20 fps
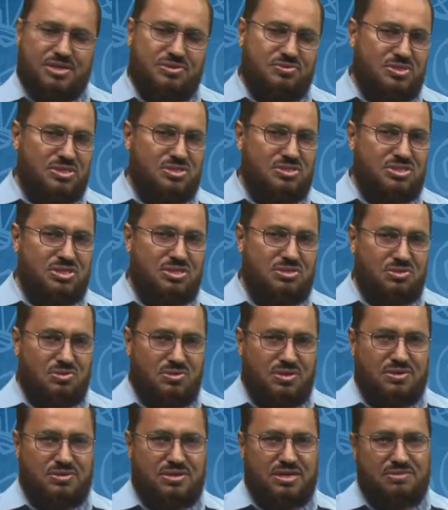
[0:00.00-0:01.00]
reached or
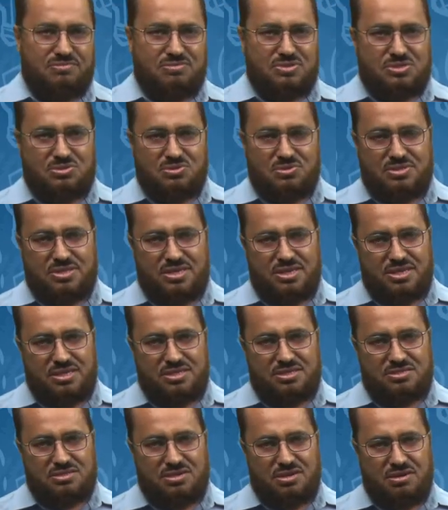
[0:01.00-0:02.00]
arrived to the
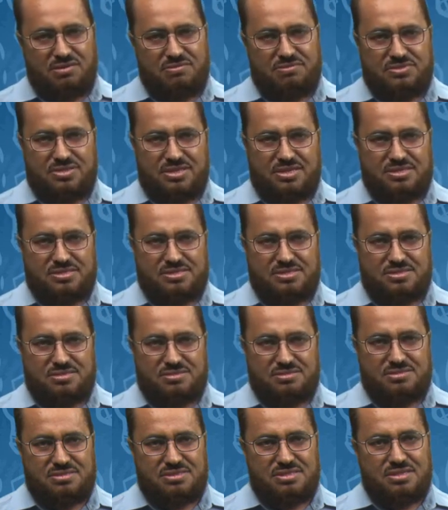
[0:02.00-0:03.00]
end of the lesson.
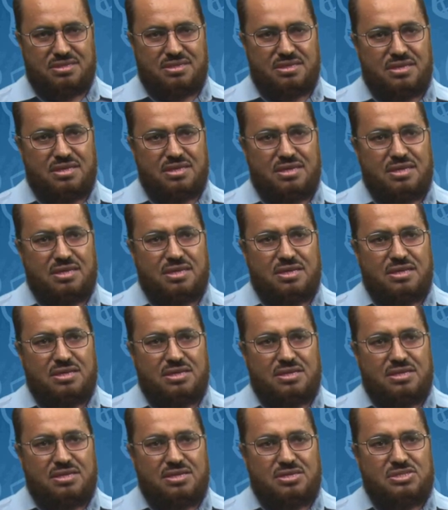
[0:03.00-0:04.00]

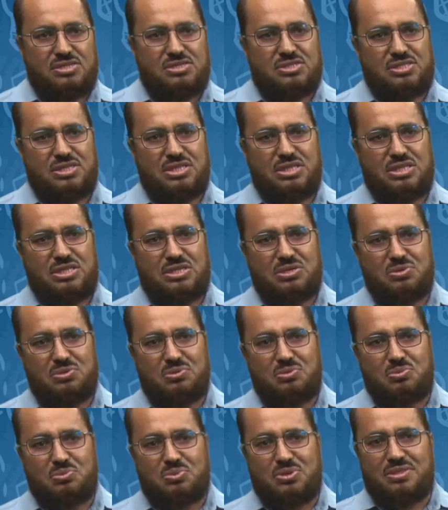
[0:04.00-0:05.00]
See
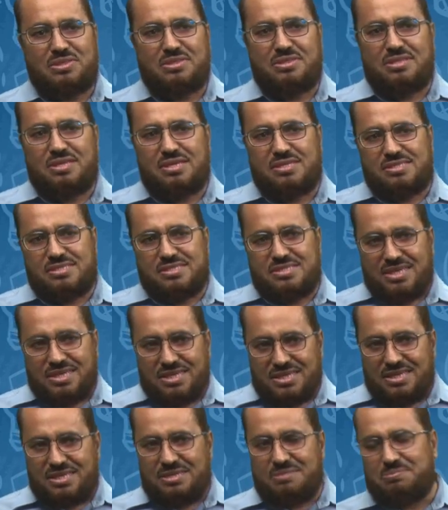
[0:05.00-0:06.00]
you with the
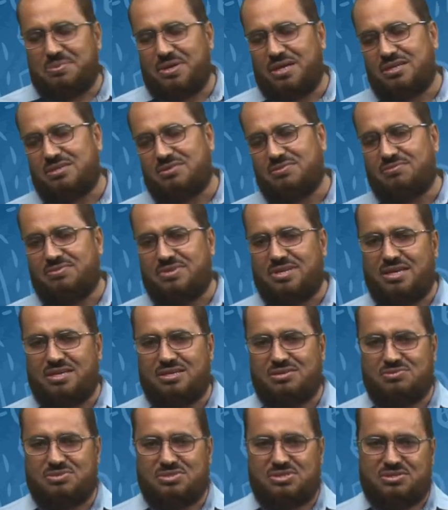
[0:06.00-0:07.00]
second part of
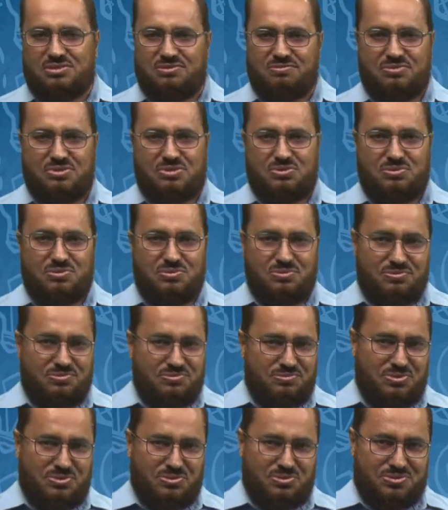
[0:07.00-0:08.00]
language review
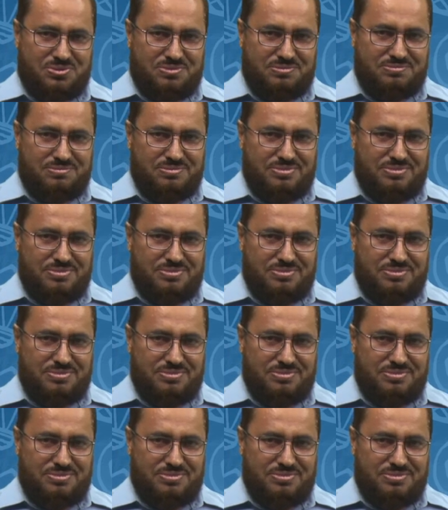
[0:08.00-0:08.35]
4.